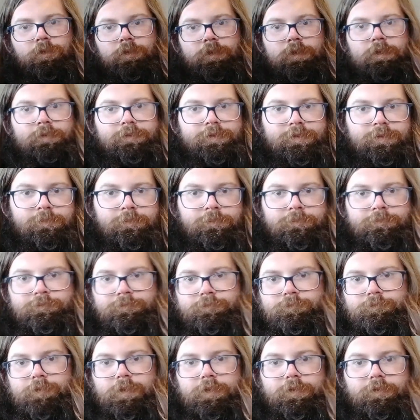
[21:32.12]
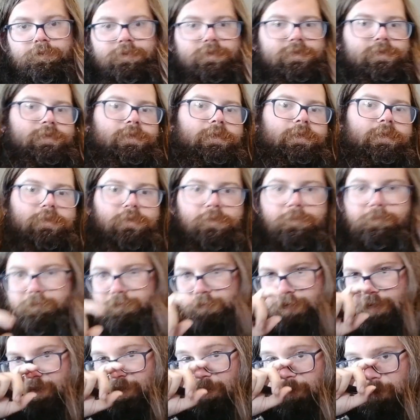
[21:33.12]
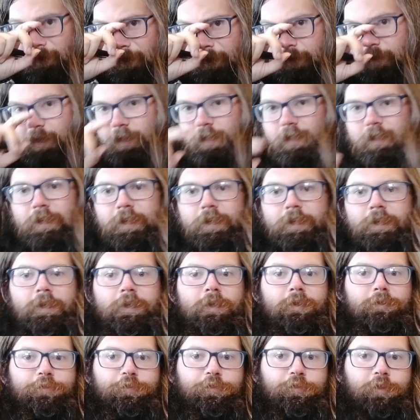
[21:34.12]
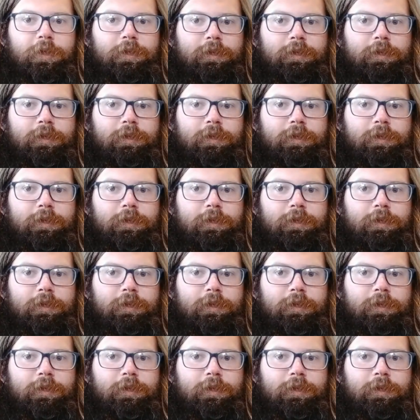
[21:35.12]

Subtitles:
else, whether it's like, free